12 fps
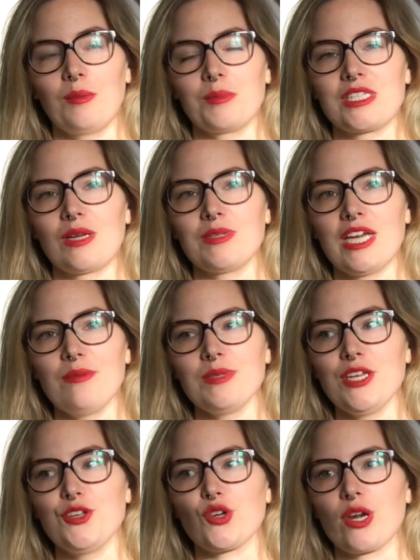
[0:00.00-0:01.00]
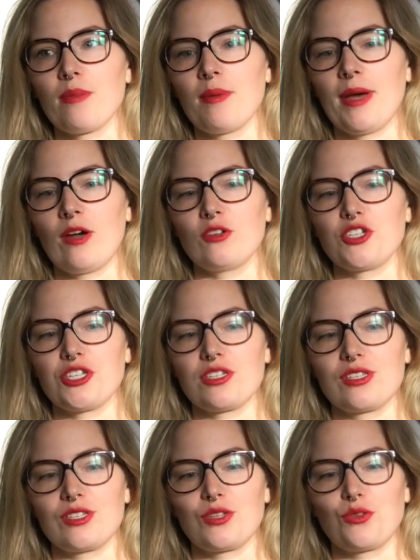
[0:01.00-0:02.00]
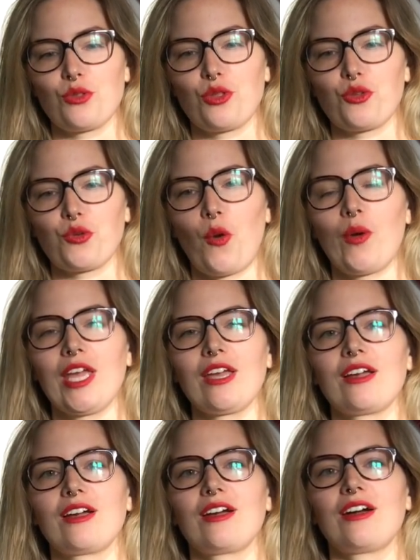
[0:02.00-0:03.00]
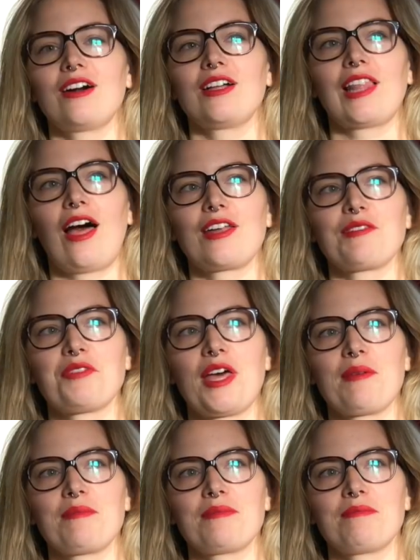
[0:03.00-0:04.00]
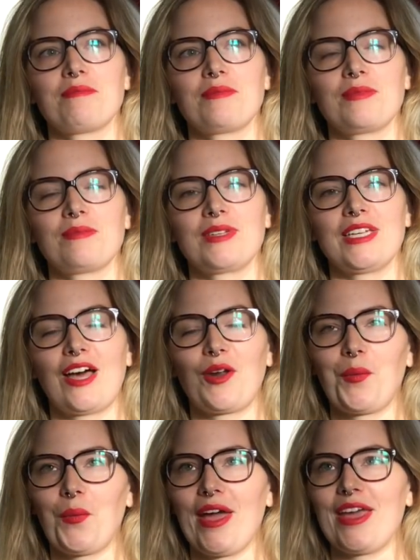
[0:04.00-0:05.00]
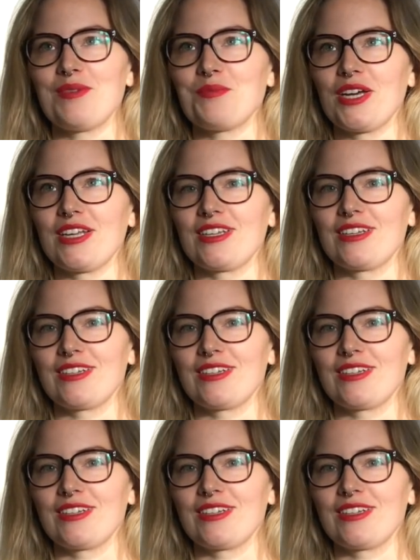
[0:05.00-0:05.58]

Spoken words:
Sometimes I dream about just throwing a lot of them, not away, but